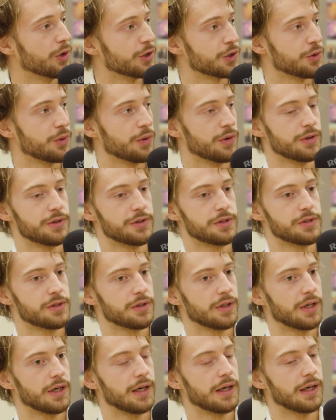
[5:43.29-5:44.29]
towards,
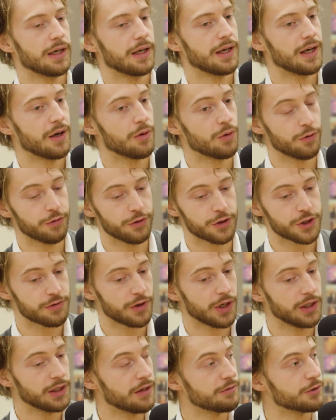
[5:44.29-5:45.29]
well, first of
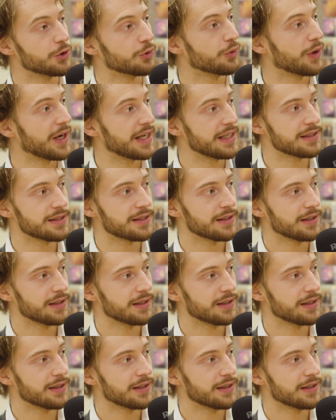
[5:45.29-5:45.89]
all, I love to write.